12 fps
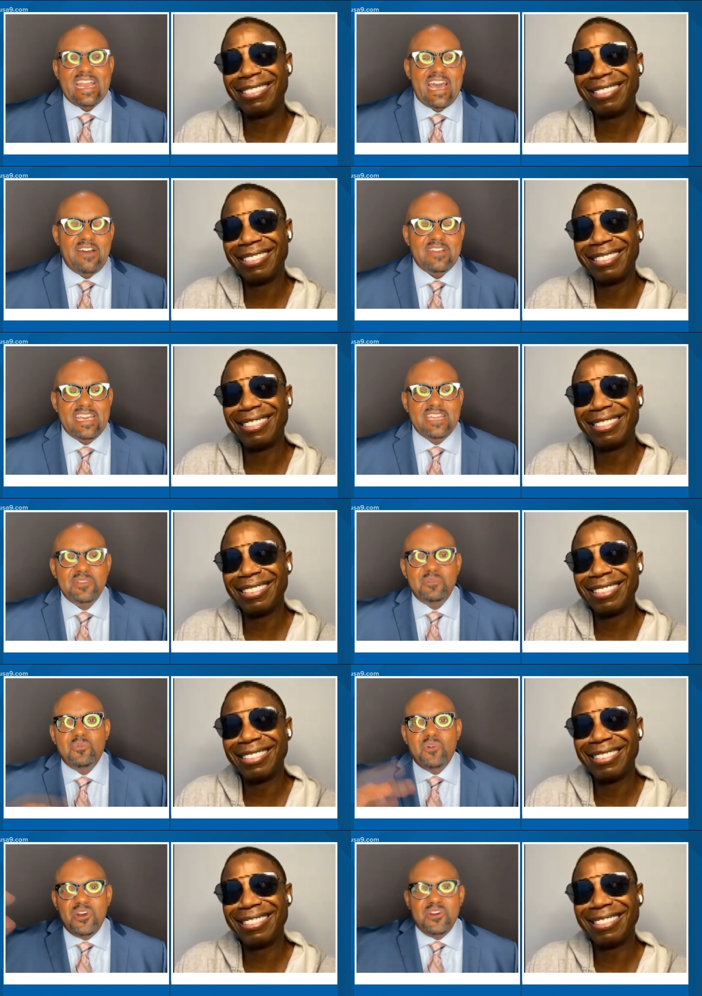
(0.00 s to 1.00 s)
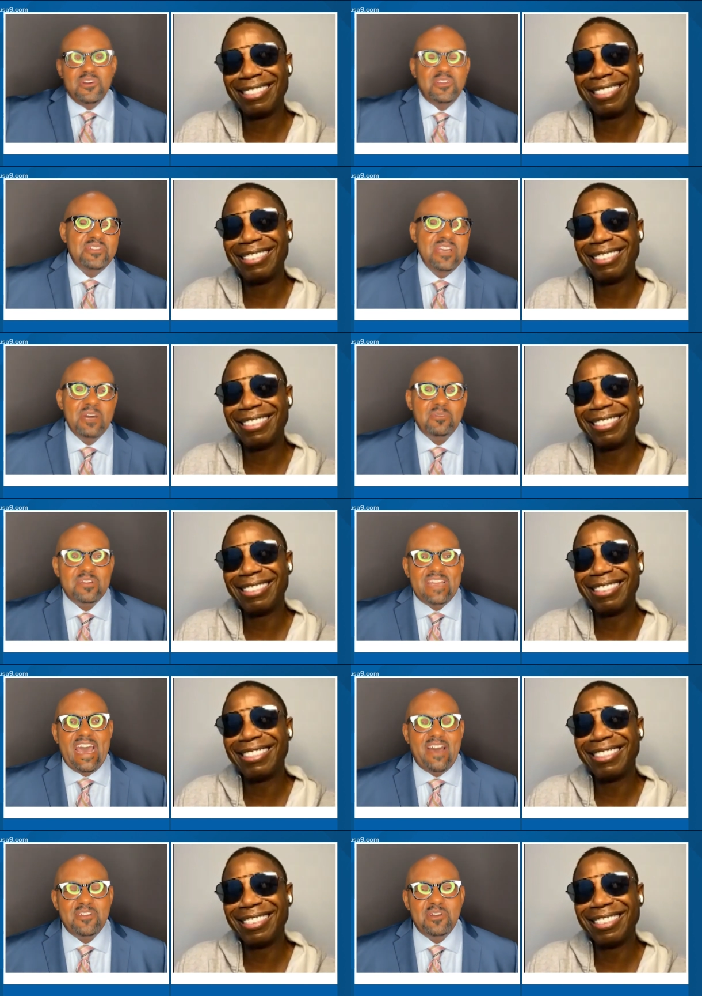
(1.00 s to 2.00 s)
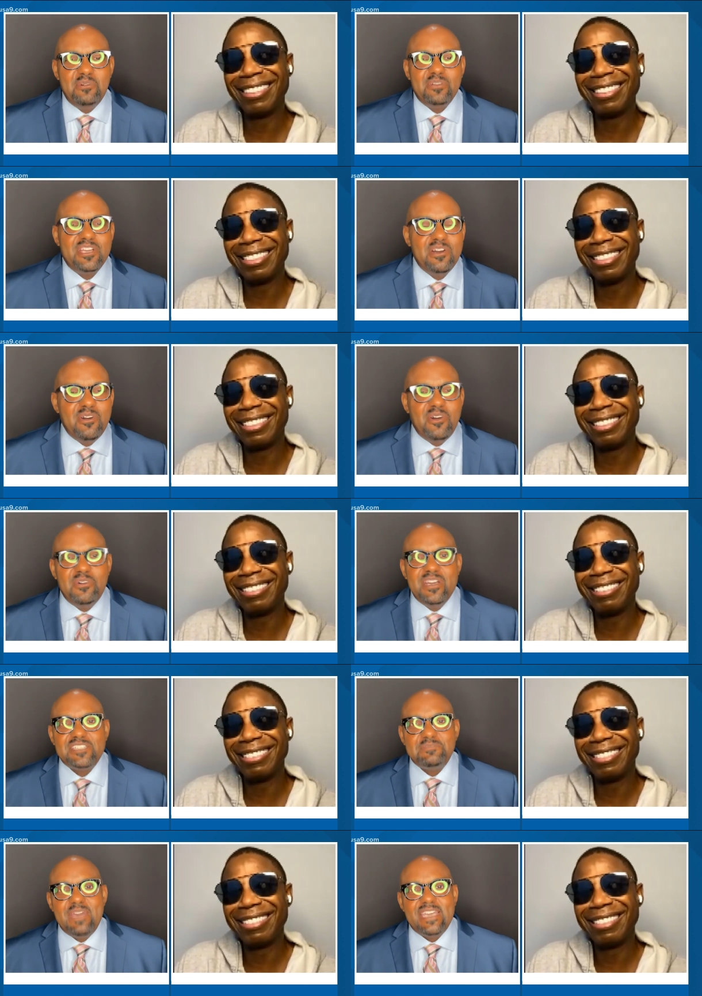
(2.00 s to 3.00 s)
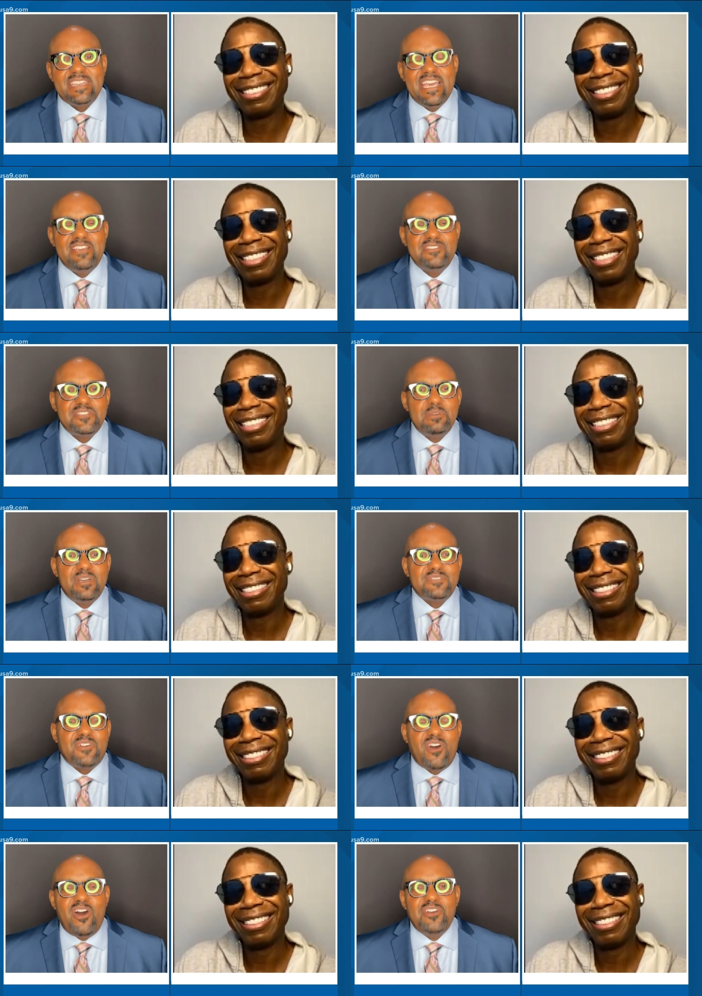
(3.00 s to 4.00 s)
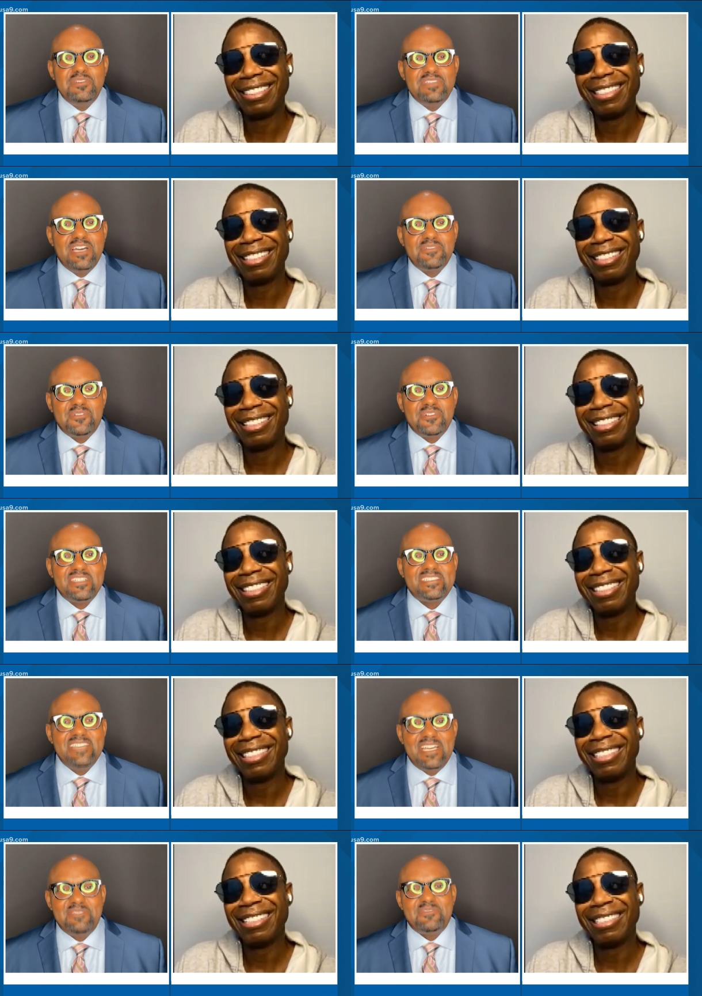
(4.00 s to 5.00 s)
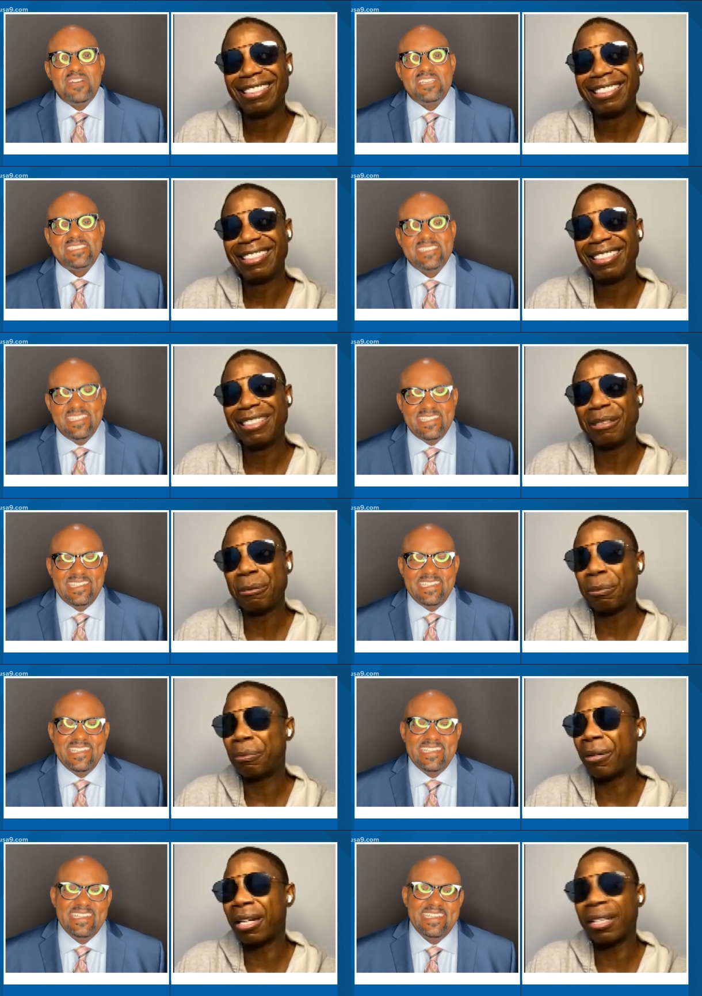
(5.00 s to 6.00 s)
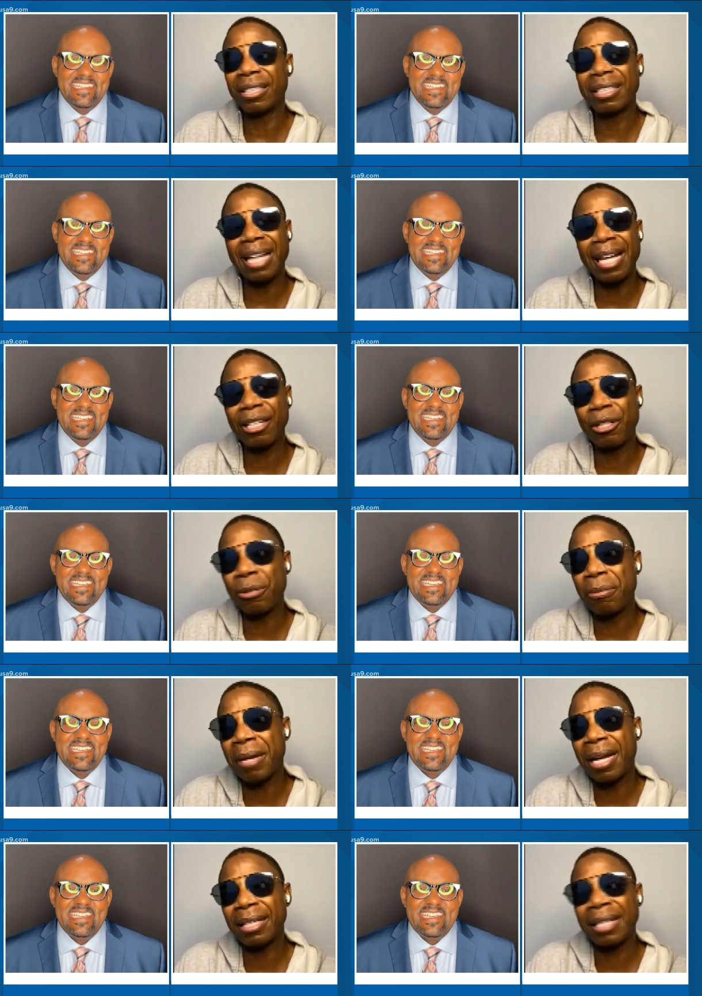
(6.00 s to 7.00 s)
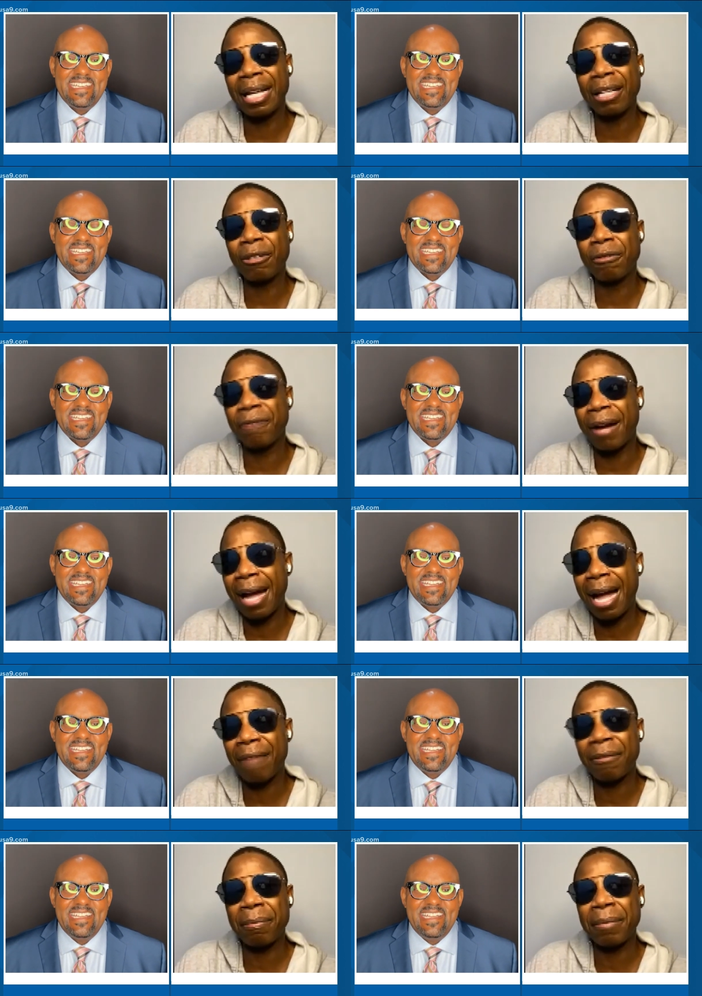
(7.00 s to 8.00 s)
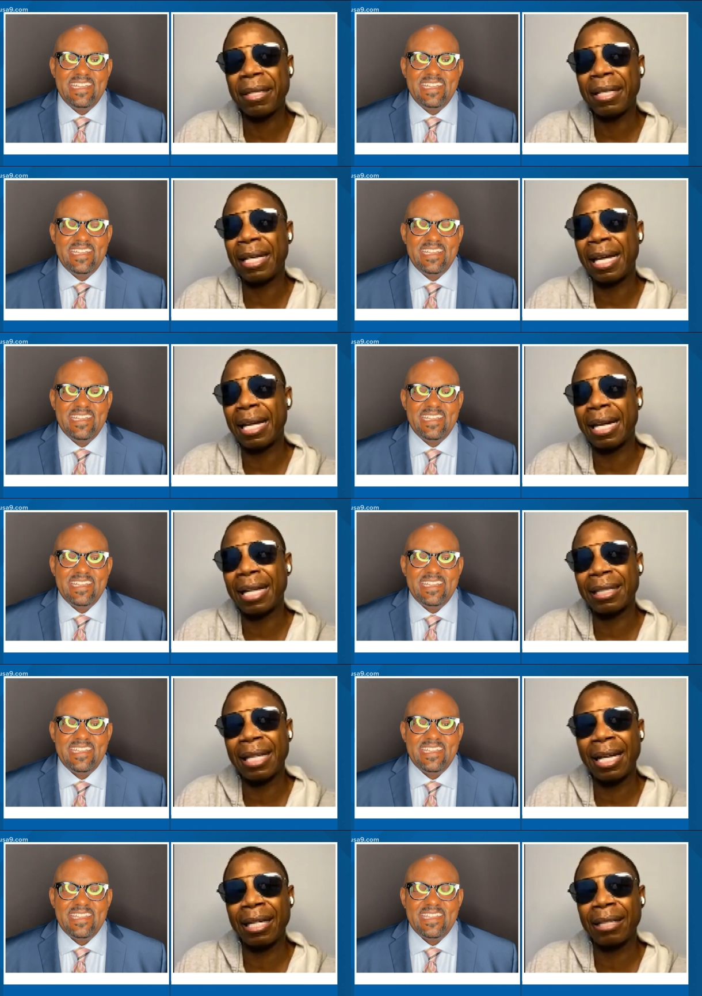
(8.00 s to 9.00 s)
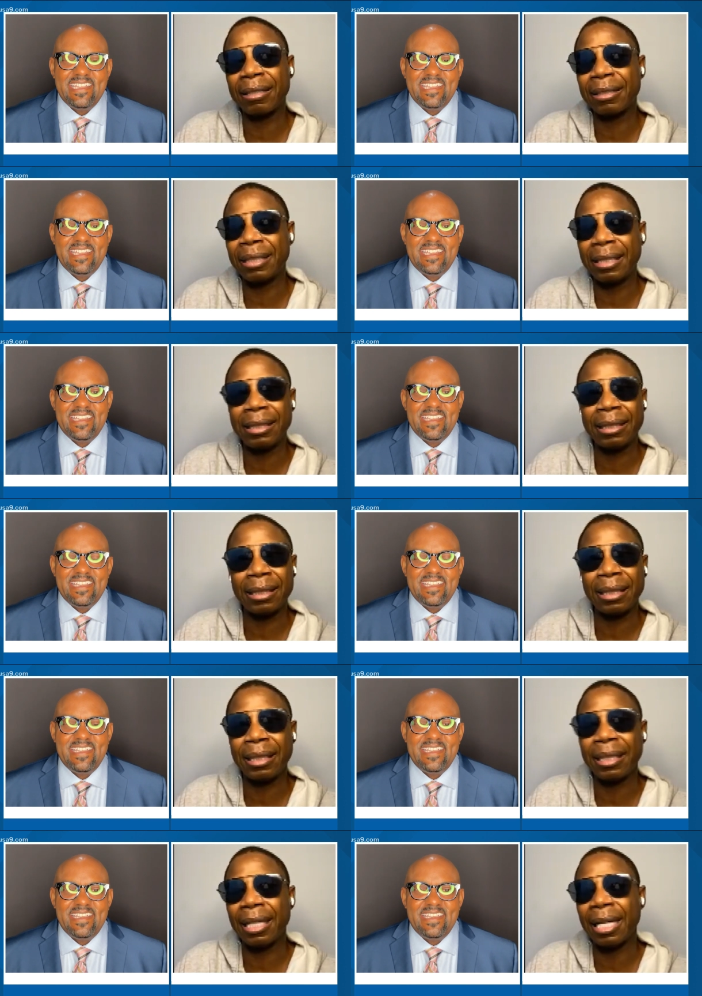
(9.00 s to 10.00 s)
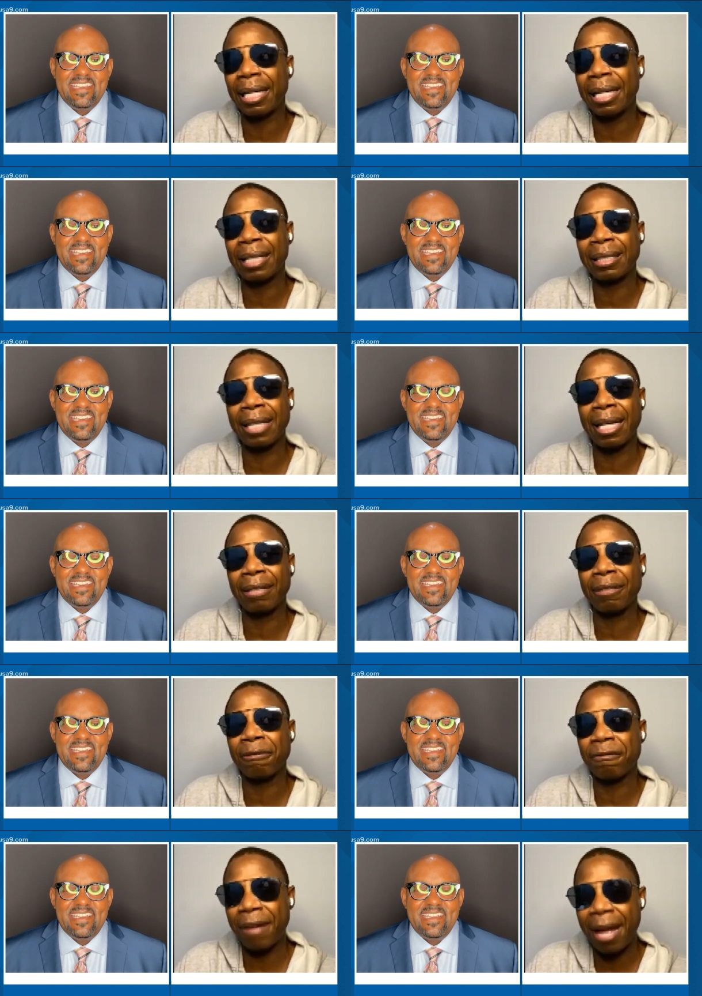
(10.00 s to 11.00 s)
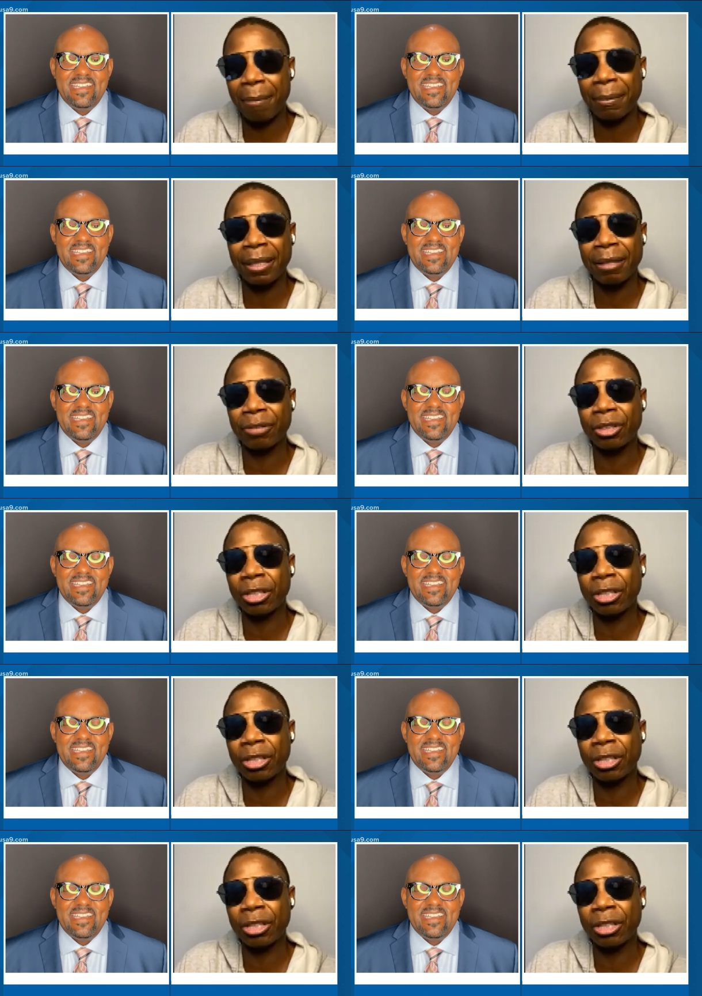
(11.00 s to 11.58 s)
Speaker 1: out, and the world will now know what GoGo is, man. Thank you so much for all you've done for us, Dougie Fresh.
Speaker 2: Brother, thank you, man. Thank you for having me. And I thank DC and I thank the family of